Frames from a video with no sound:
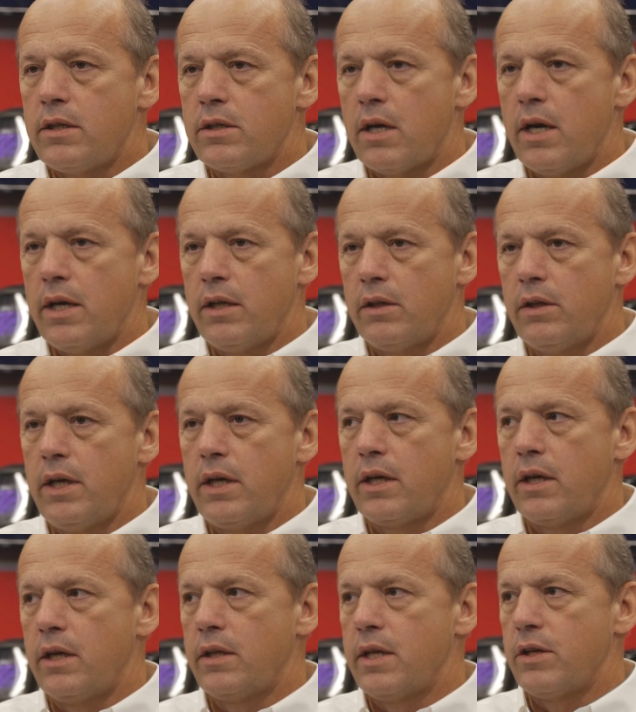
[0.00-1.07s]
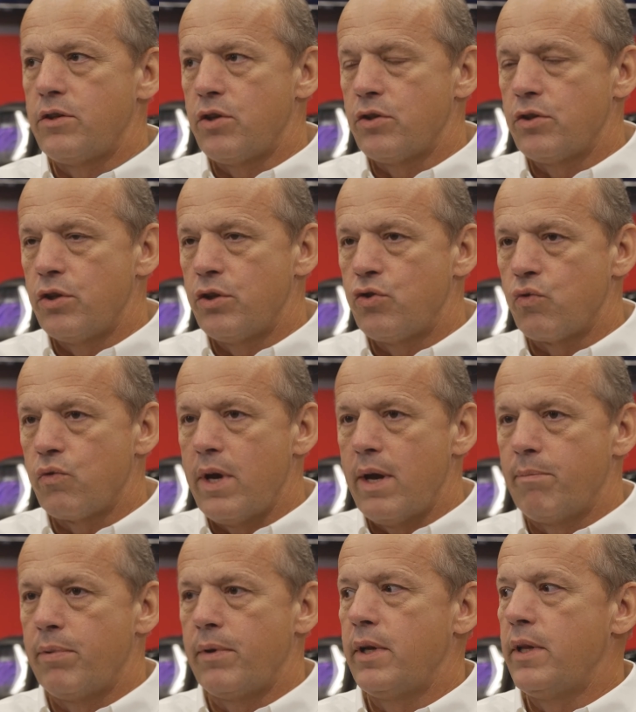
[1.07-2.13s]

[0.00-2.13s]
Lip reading: tiny leak in it that's just a drip,